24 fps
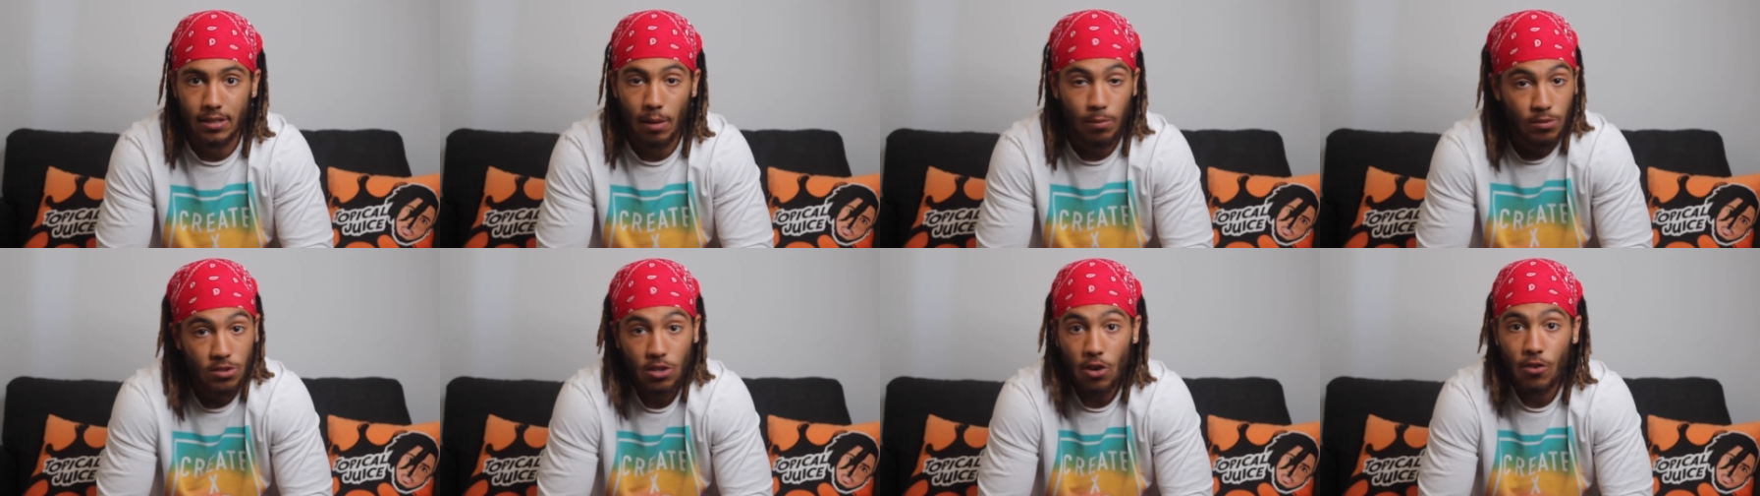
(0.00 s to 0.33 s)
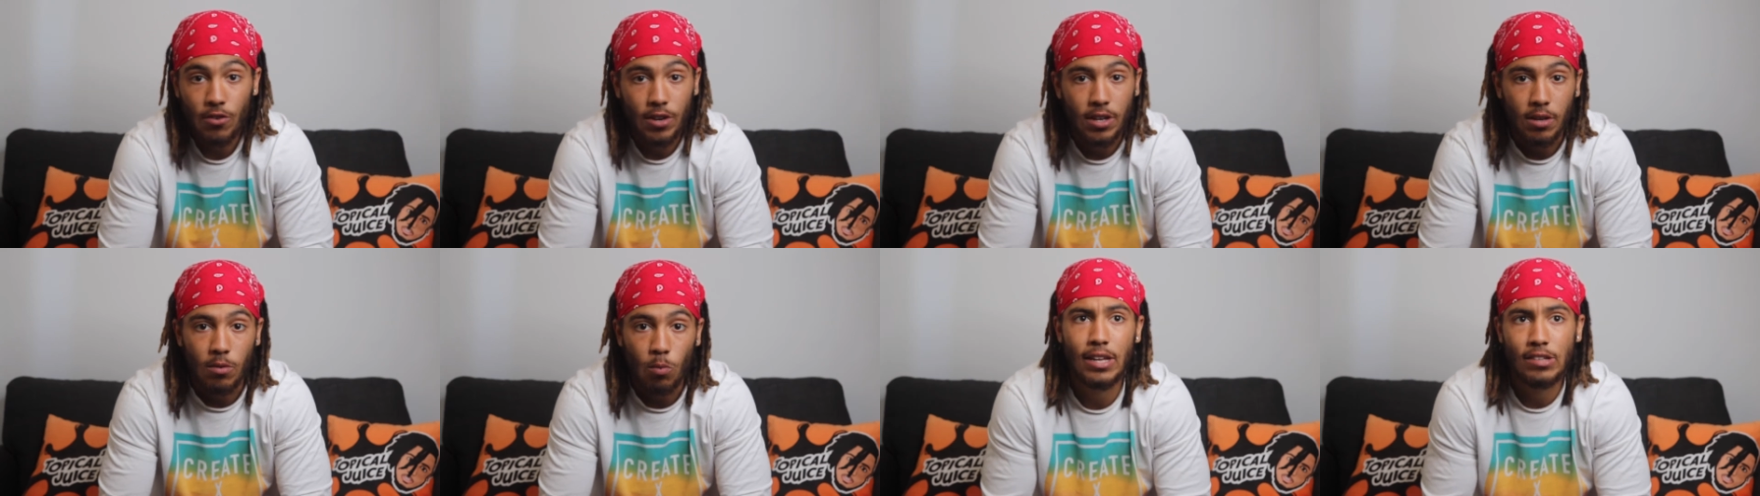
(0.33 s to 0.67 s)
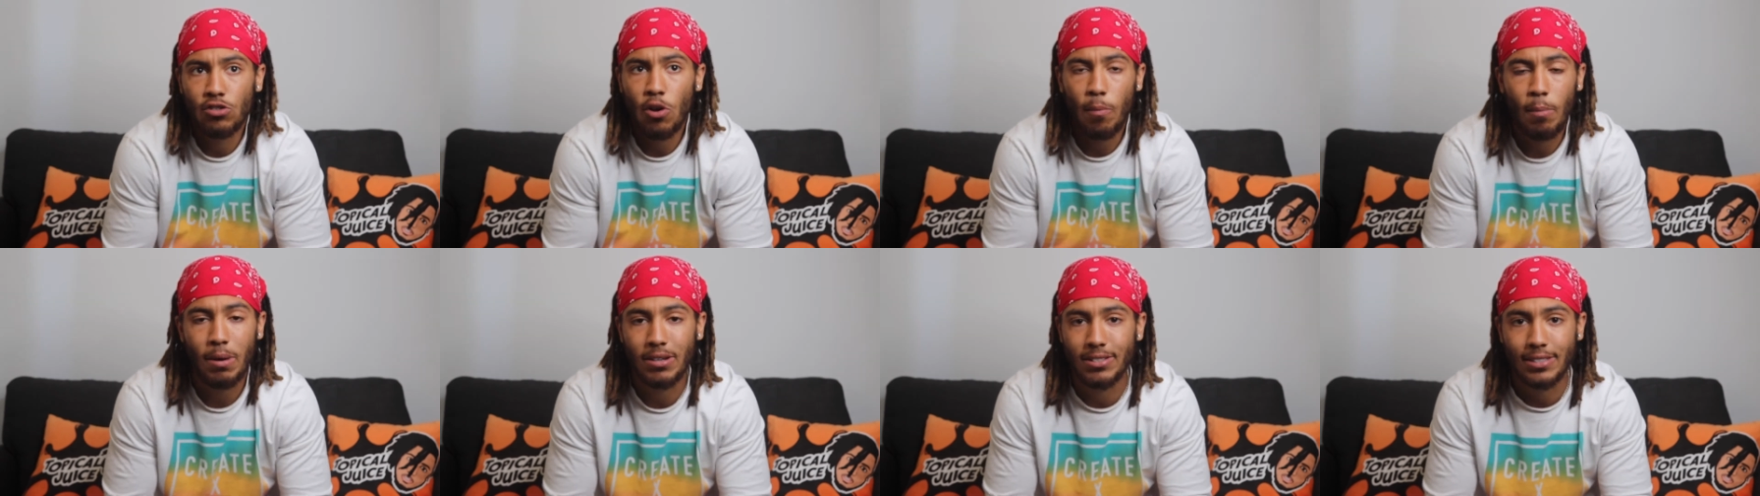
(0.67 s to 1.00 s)
I'm sorry, there's
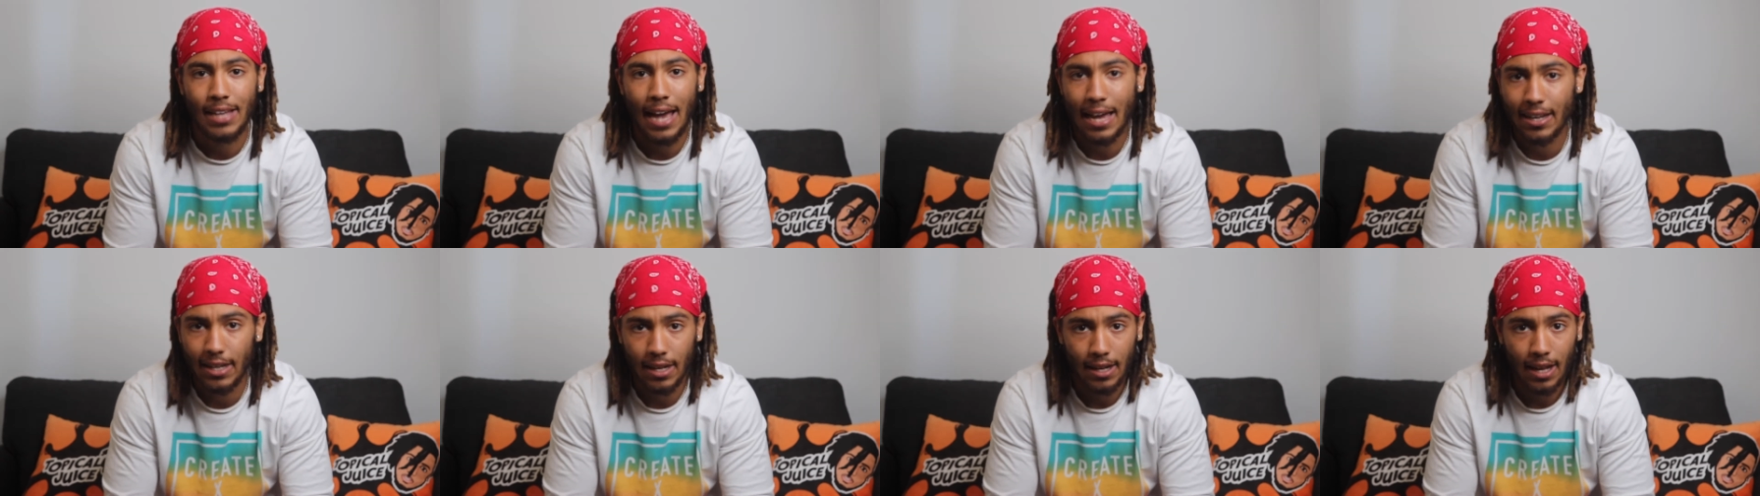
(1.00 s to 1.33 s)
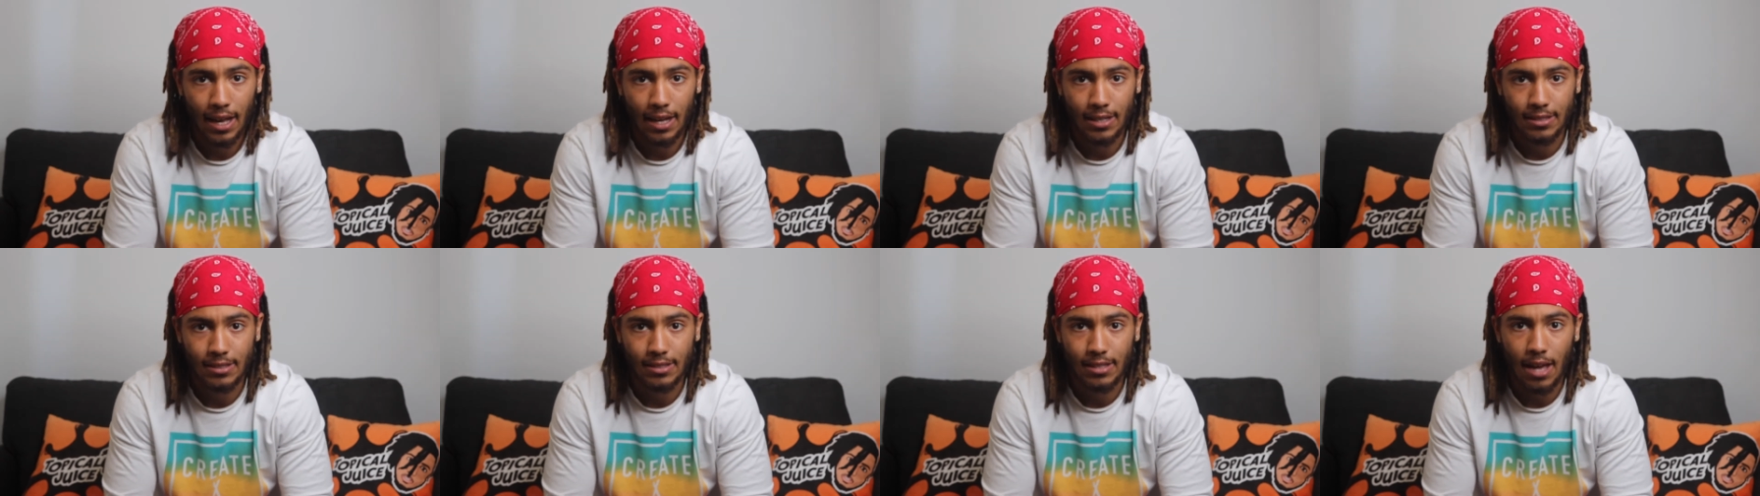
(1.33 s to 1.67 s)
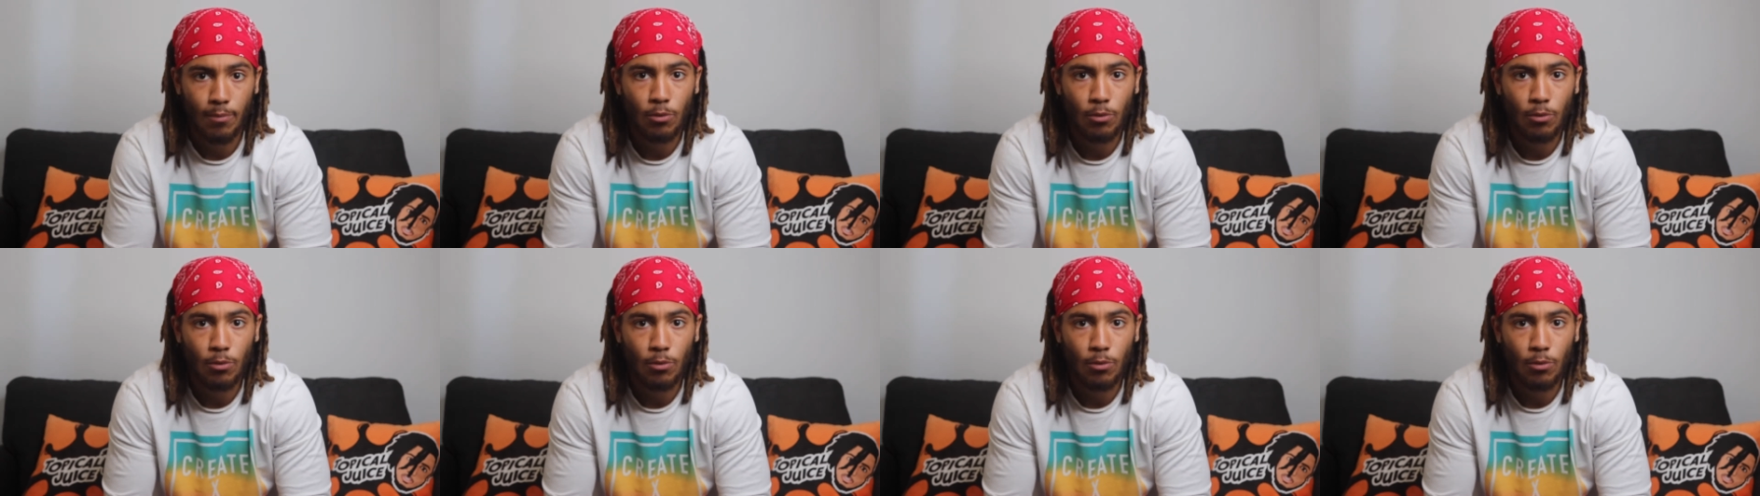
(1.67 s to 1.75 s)
not much to analyse.